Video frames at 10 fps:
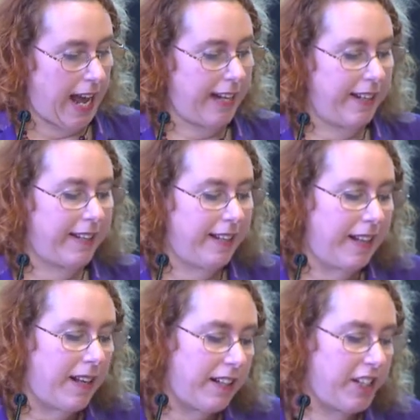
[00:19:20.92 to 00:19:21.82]
And
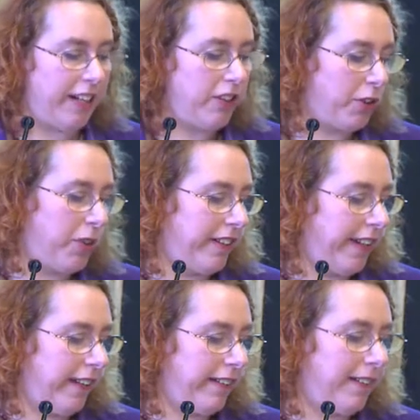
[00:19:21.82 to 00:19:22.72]
gender
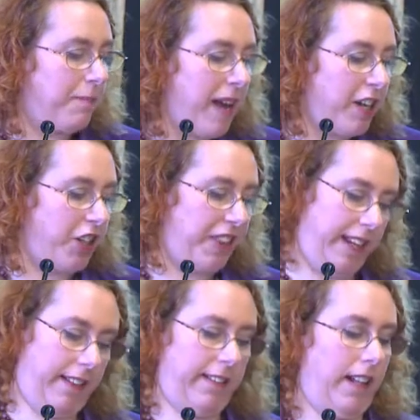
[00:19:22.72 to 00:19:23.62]
equality indices measure
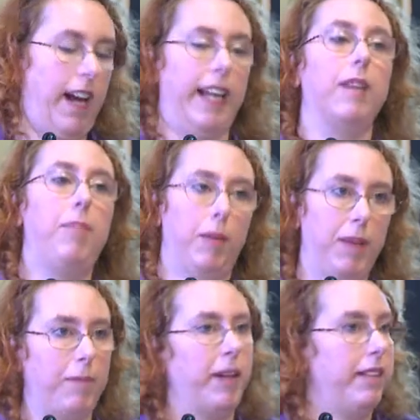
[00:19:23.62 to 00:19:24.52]
things like
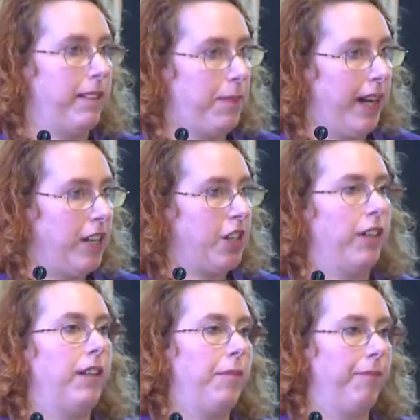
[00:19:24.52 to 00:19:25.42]
public
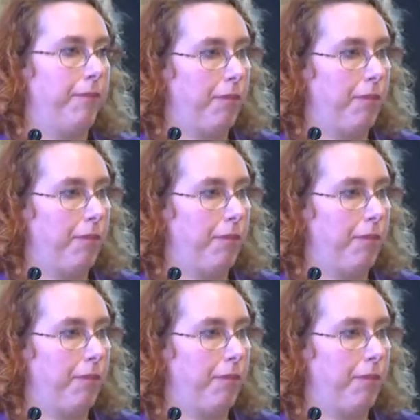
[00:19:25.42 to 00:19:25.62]
participation,